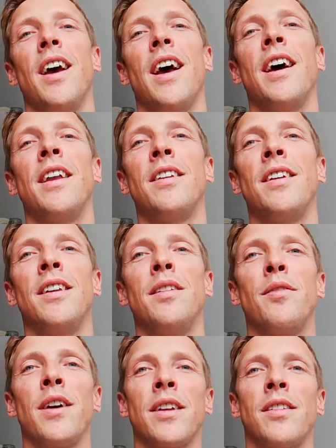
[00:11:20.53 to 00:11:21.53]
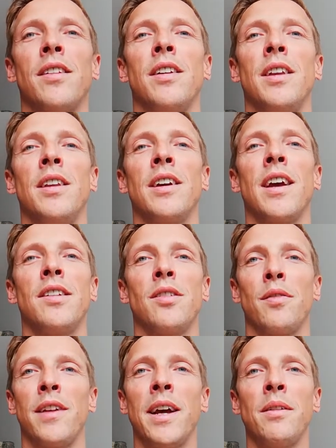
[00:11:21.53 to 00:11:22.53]
And in the case
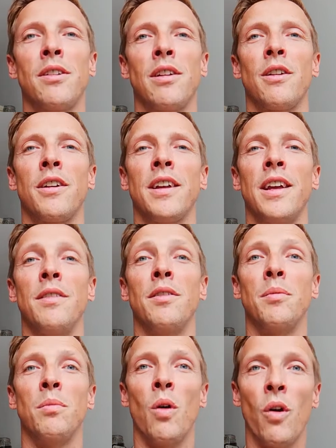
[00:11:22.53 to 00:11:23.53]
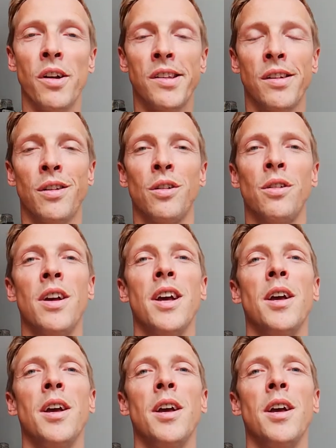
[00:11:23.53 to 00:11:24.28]
of language learning, even more so,